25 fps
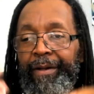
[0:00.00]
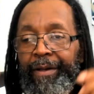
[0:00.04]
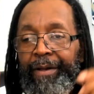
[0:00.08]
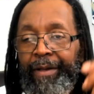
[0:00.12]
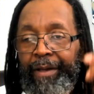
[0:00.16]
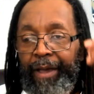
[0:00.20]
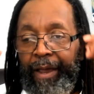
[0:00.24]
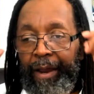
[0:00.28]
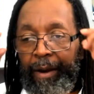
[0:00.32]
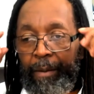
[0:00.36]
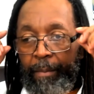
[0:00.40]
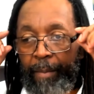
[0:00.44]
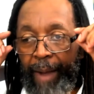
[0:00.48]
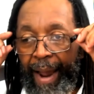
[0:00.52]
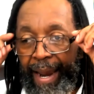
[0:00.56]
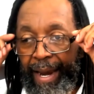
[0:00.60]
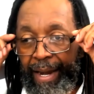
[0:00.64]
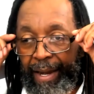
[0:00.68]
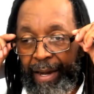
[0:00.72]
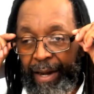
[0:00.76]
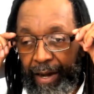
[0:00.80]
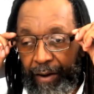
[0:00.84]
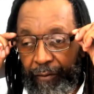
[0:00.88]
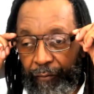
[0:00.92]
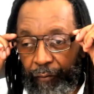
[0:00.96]
and
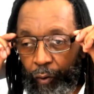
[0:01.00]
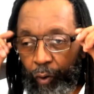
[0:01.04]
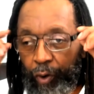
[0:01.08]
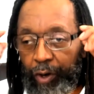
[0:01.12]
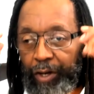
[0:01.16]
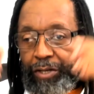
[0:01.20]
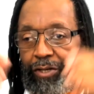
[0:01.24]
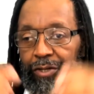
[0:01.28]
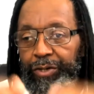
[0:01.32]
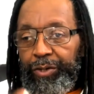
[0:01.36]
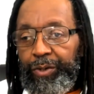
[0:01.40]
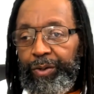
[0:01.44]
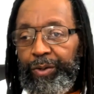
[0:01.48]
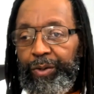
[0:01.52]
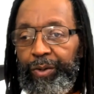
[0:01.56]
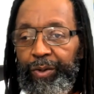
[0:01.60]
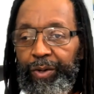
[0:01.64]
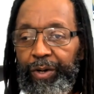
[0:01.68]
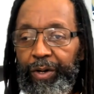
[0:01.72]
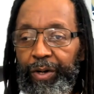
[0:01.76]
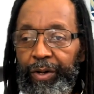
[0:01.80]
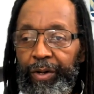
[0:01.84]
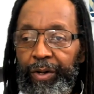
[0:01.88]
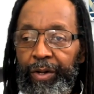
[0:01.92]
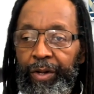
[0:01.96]
might and fortitude
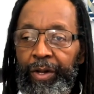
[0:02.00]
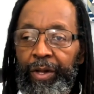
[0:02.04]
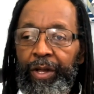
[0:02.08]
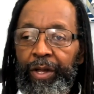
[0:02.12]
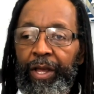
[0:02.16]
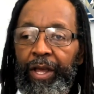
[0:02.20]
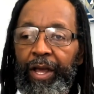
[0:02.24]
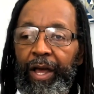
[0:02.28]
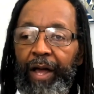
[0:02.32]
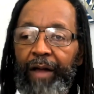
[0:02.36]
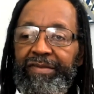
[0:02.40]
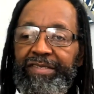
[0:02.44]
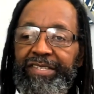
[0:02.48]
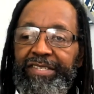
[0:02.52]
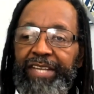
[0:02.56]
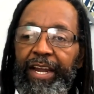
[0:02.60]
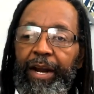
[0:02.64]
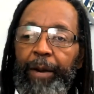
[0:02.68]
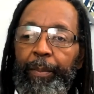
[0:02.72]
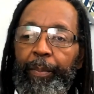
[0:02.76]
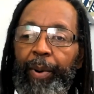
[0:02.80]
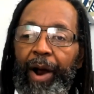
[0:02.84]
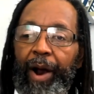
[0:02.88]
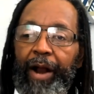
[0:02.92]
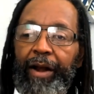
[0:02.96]
of set
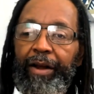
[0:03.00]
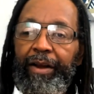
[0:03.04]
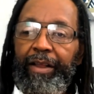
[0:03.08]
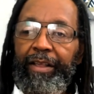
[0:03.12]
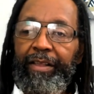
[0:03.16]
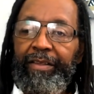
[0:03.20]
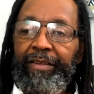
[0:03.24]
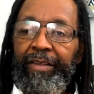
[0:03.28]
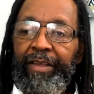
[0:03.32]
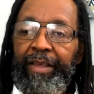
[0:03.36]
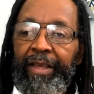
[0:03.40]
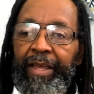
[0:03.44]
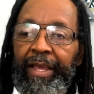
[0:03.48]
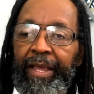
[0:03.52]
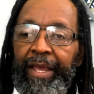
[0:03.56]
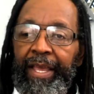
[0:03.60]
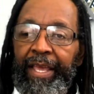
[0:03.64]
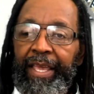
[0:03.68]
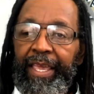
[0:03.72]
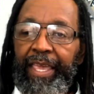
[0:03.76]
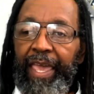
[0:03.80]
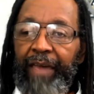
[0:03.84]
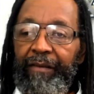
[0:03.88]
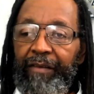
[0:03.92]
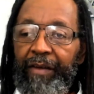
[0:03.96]
apartness
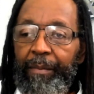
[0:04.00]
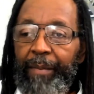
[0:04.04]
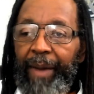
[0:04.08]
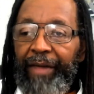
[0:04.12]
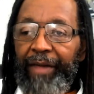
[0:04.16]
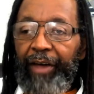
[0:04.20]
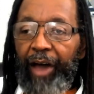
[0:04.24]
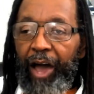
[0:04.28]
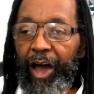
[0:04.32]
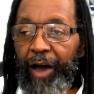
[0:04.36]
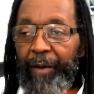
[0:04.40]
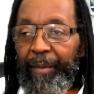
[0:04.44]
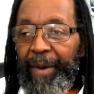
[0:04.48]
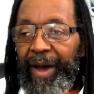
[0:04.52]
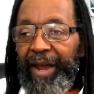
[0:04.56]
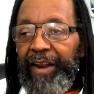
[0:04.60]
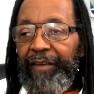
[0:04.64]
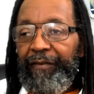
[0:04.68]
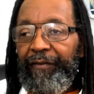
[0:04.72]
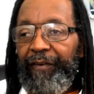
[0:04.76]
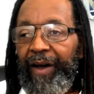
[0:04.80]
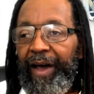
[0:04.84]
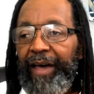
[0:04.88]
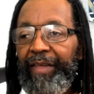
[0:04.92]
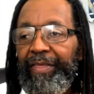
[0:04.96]
given by the Almighty
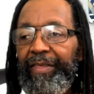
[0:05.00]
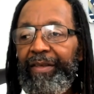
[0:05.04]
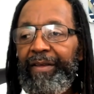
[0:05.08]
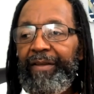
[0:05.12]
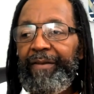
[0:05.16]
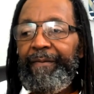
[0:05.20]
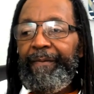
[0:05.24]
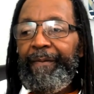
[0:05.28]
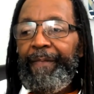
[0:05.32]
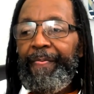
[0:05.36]
Father.